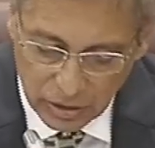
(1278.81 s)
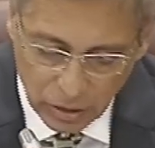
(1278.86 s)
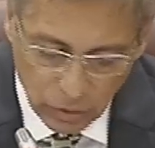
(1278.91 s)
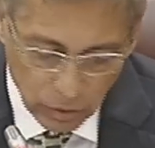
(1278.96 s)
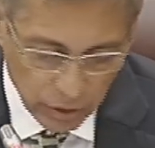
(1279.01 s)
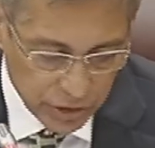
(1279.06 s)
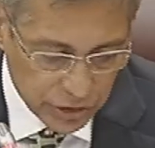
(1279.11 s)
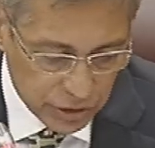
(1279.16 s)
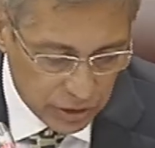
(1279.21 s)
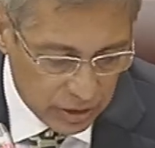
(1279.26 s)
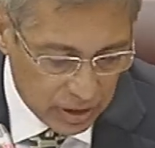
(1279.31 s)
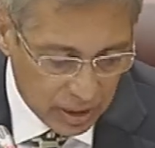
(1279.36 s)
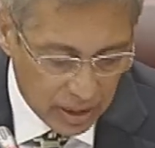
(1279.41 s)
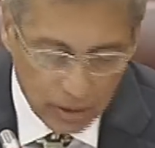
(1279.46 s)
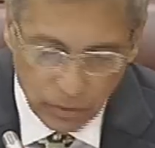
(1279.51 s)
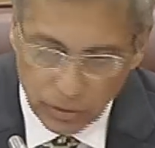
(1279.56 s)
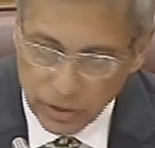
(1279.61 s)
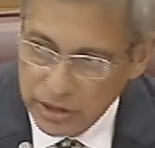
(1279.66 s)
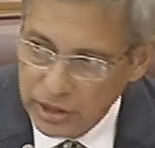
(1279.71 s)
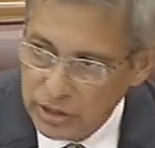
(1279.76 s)
another
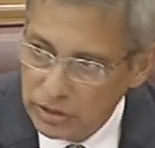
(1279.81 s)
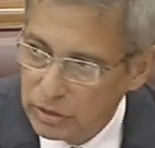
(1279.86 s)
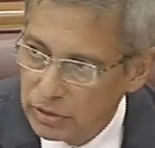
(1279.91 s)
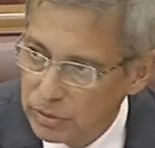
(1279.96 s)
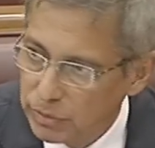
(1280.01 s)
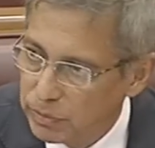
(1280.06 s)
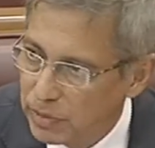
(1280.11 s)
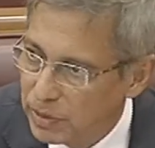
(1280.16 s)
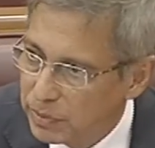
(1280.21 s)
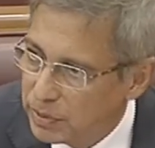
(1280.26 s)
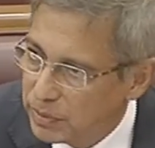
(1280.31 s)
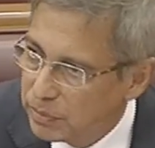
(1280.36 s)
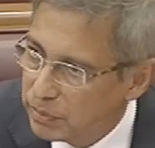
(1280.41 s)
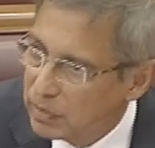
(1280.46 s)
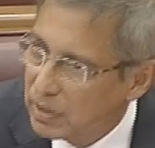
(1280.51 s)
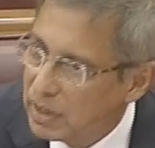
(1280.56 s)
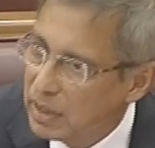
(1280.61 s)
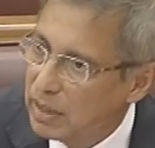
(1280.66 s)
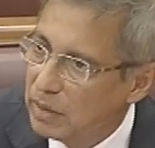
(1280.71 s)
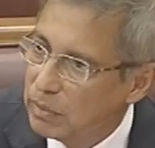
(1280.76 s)
question now, which is going
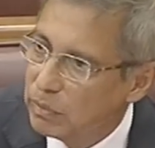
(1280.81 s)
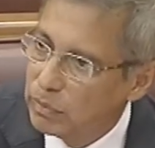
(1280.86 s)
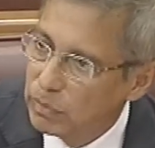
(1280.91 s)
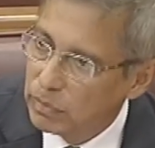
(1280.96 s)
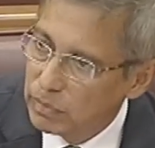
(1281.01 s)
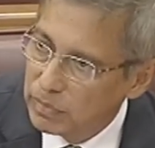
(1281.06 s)
maybe